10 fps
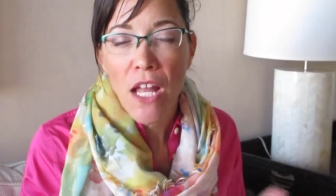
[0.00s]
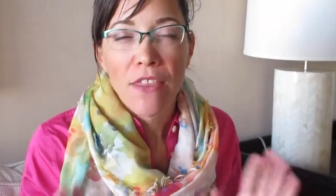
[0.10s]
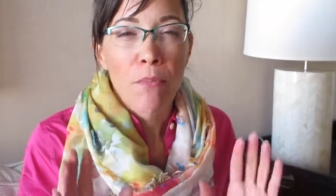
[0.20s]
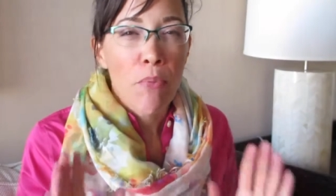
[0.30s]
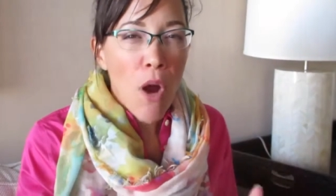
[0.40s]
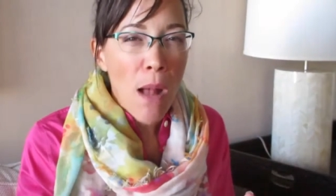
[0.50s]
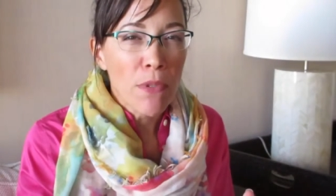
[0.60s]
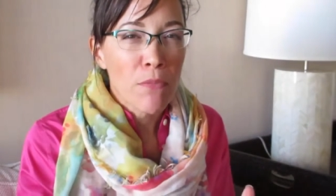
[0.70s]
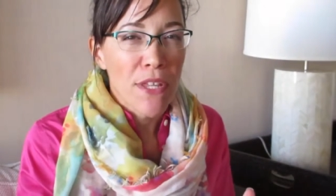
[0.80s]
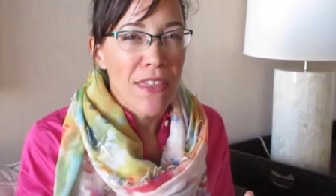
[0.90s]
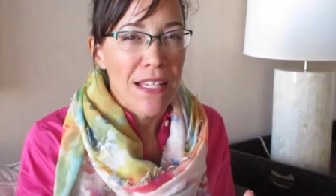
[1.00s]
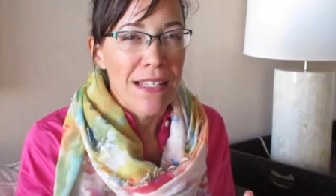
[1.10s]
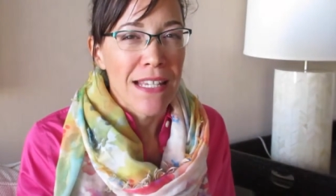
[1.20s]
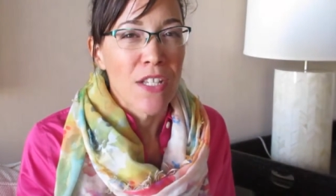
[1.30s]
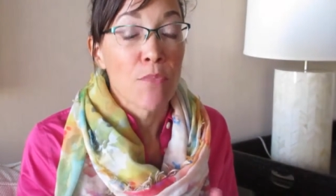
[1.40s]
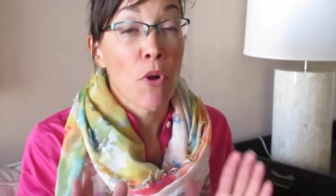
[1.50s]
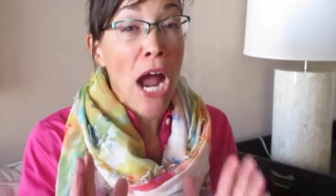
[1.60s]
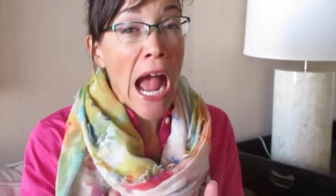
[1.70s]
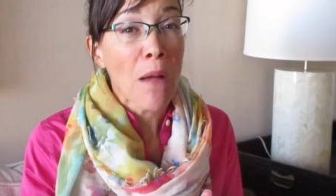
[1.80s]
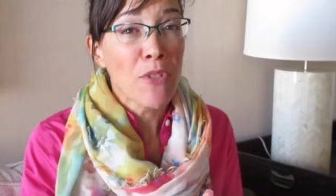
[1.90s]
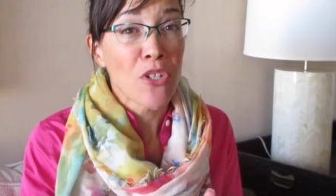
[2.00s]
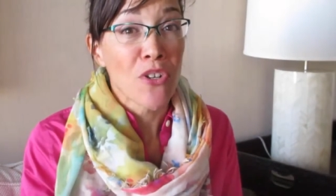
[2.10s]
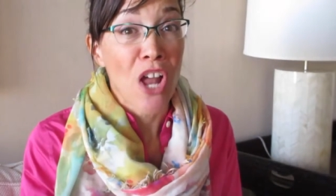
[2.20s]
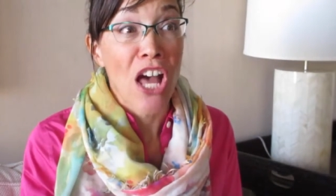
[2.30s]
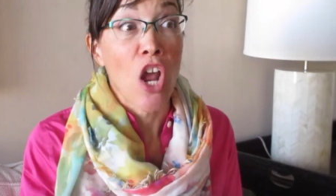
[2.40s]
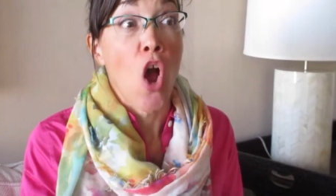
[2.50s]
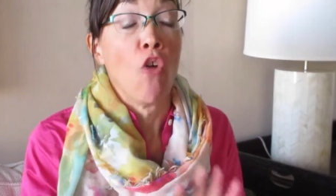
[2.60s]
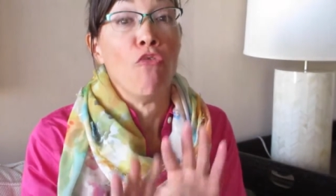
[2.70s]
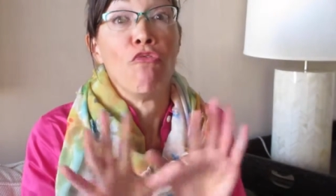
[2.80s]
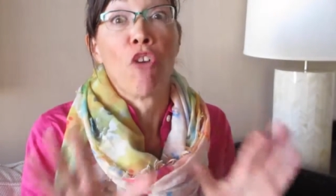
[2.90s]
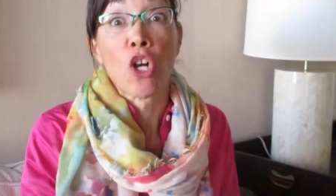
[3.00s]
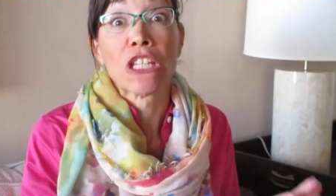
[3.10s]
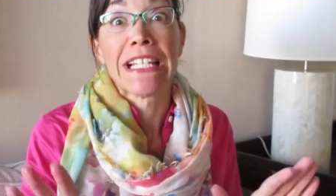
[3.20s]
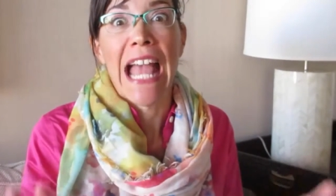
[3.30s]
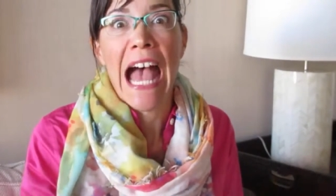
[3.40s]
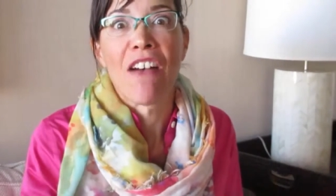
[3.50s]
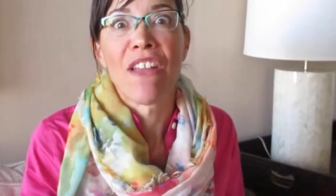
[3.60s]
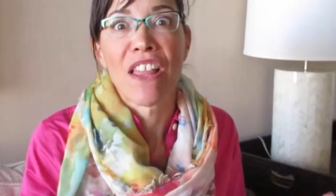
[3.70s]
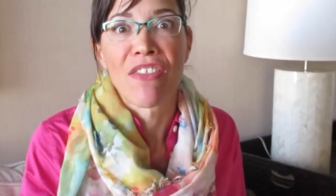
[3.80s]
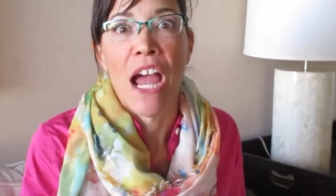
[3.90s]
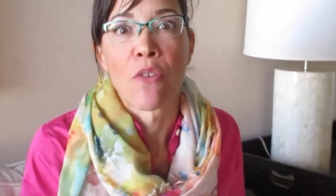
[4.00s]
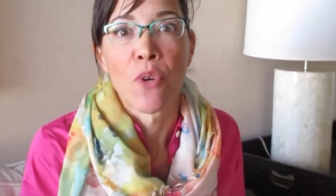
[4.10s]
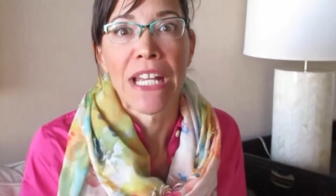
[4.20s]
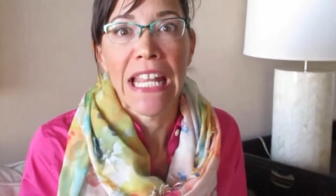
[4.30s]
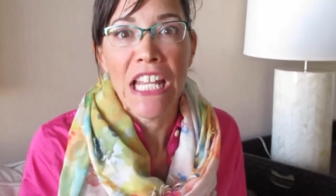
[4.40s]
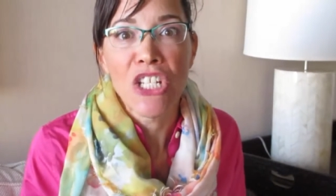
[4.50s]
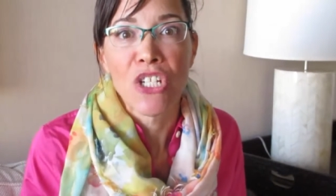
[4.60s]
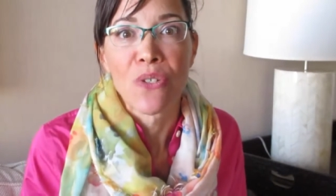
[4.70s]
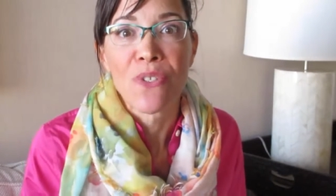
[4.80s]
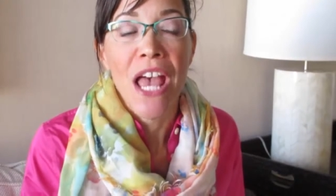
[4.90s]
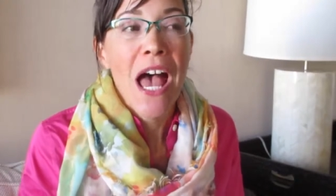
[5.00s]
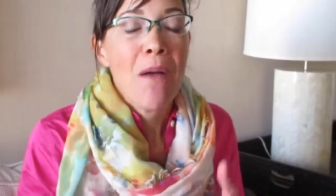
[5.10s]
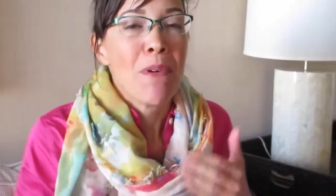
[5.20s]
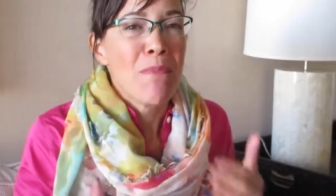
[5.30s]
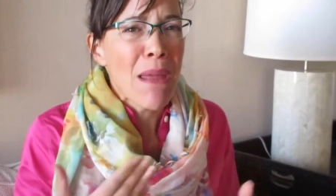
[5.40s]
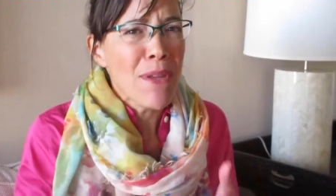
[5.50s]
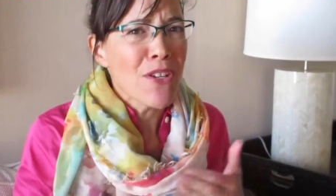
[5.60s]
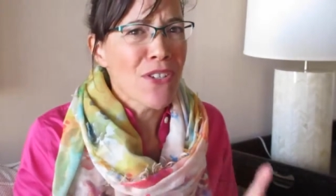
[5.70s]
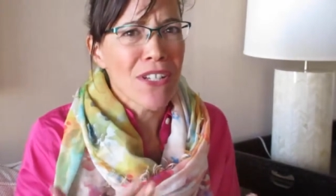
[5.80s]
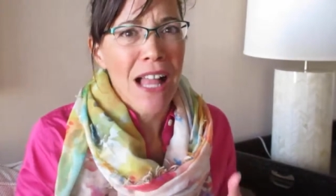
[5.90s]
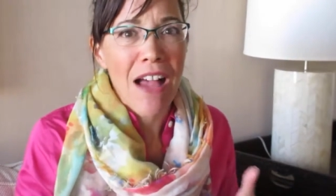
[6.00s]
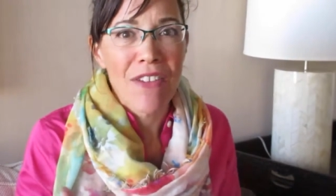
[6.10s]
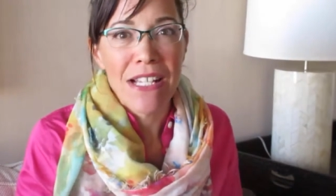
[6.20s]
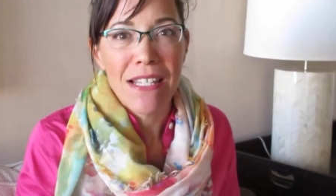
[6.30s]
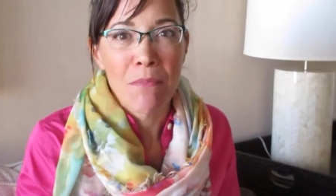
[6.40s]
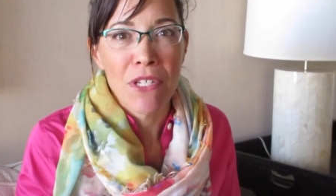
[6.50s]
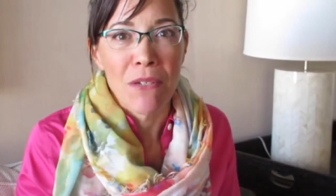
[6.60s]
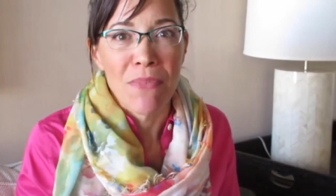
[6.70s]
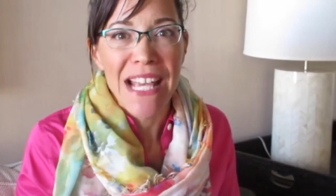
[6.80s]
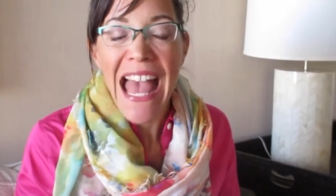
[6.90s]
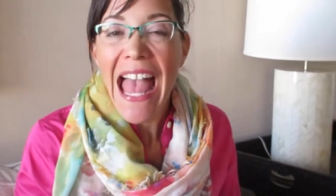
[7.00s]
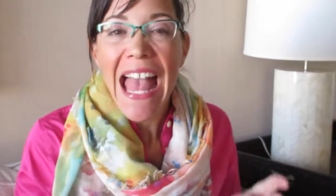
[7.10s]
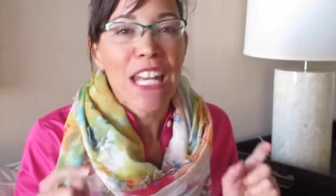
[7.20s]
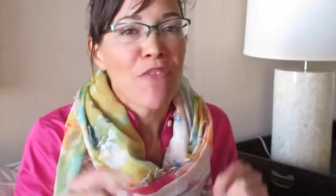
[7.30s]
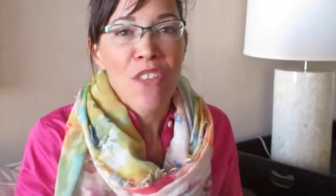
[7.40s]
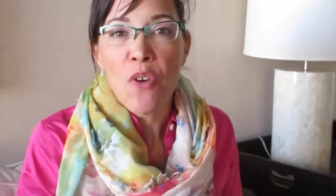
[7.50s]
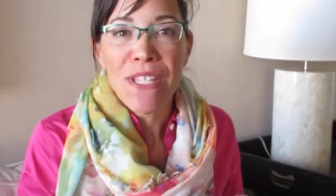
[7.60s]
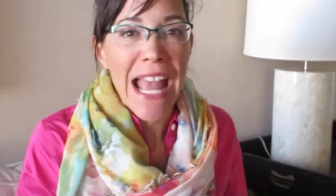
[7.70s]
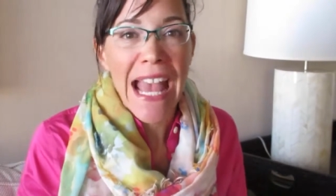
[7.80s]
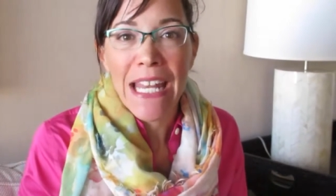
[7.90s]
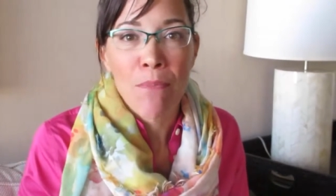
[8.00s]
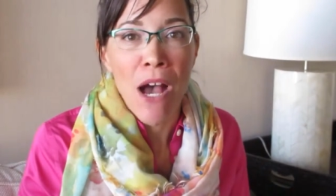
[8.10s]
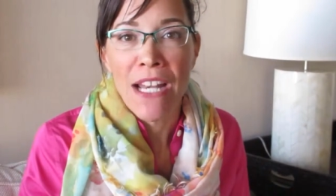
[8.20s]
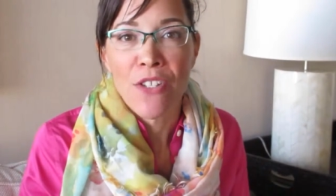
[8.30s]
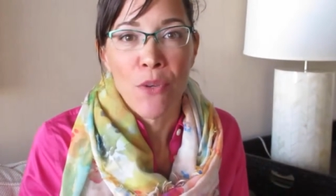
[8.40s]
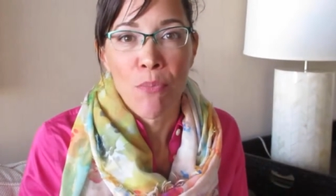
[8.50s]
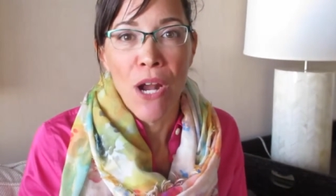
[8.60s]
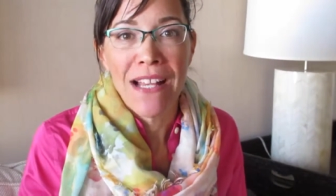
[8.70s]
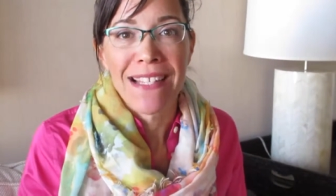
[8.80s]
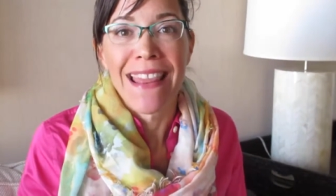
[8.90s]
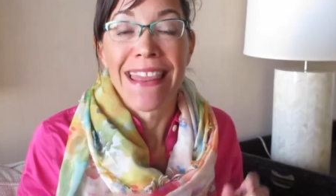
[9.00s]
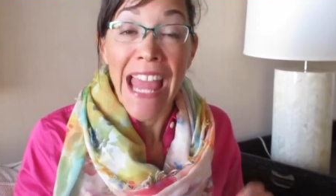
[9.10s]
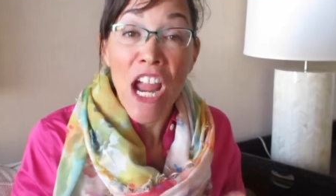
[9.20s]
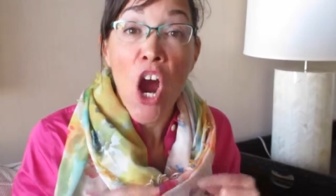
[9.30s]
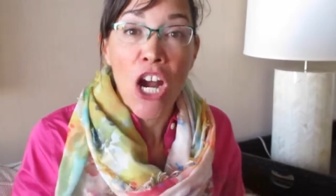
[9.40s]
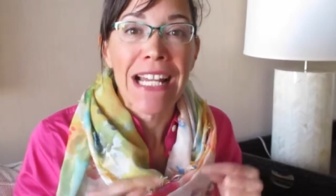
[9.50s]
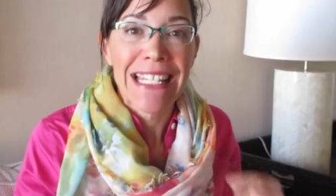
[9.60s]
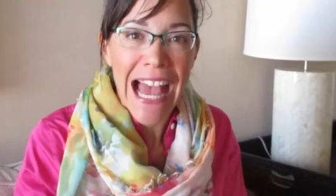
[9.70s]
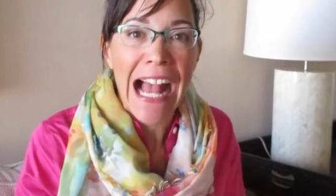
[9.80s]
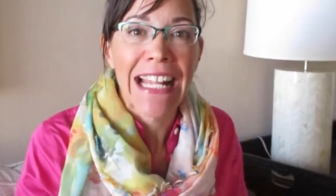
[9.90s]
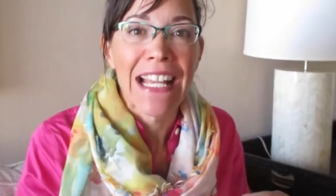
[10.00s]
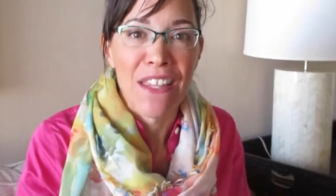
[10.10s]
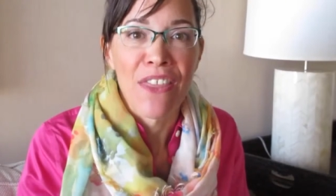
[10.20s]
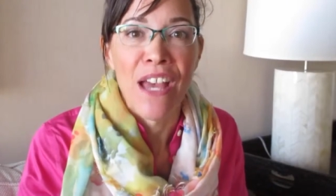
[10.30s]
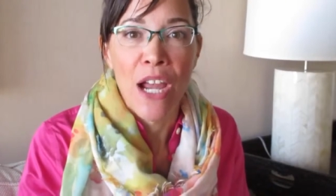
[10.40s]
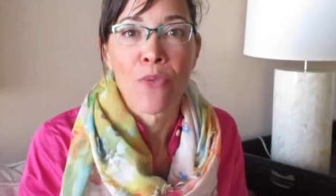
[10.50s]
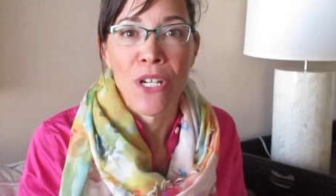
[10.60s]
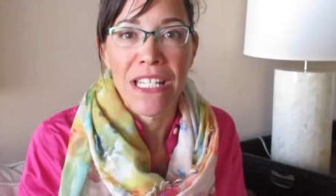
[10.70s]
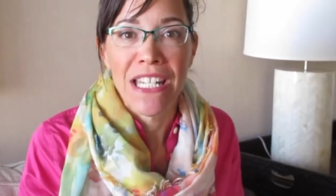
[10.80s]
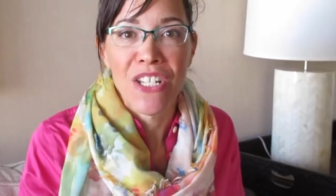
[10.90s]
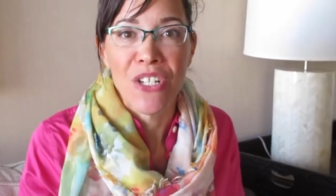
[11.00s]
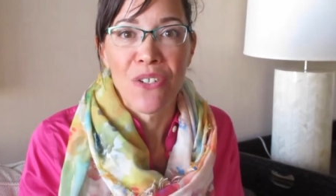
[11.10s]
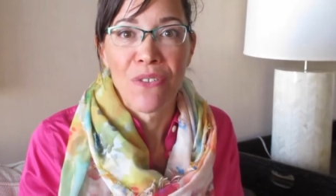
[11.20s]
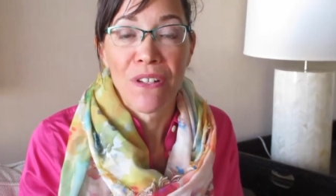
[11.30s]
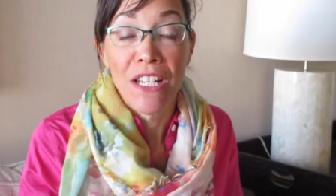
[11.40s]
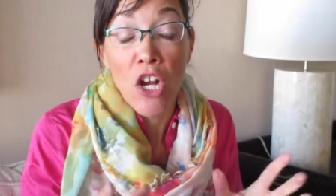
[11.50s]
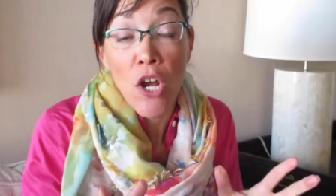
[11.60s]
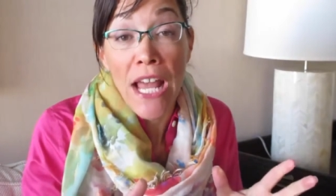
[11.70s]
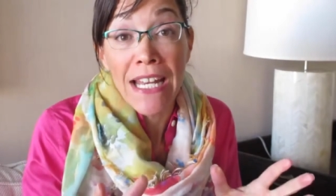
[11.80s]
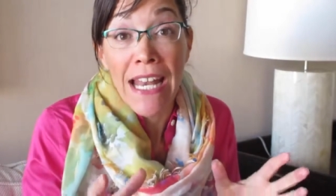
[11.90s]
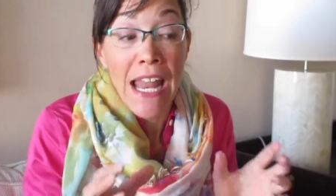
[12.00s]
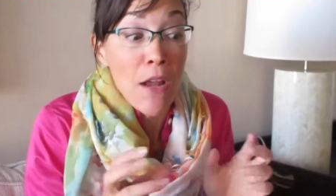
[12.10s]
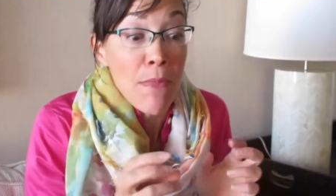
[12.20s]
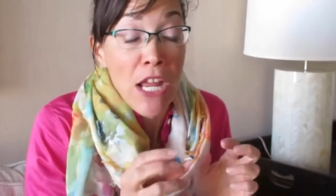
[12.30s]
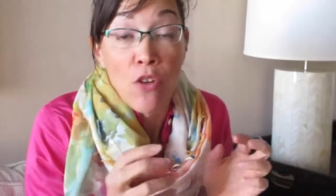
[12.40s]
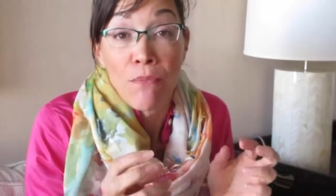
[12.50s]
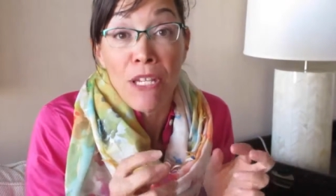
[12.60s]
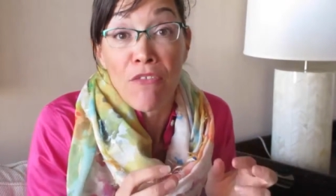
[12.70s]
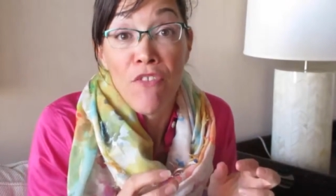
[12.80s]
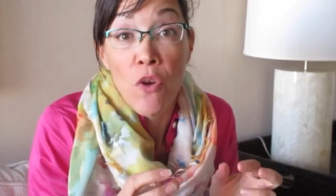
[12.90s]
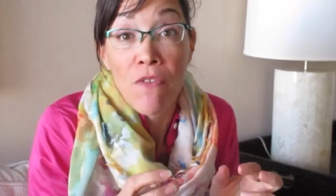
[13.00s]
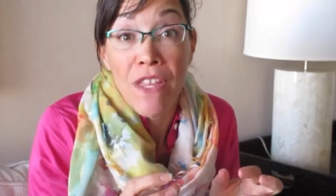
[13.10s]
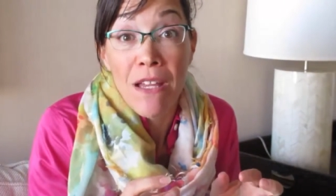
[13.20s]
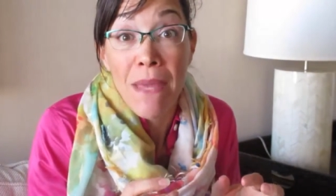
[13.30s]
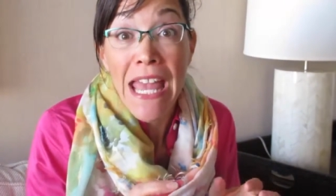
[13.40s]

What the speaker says: The problem with this is perhaps you're not overtly having thyroid issues, but maybe you're still having symptoms. And if those antibodies are present, they are attacking the thyroid tissue. Now, granted, it may only be a few of them.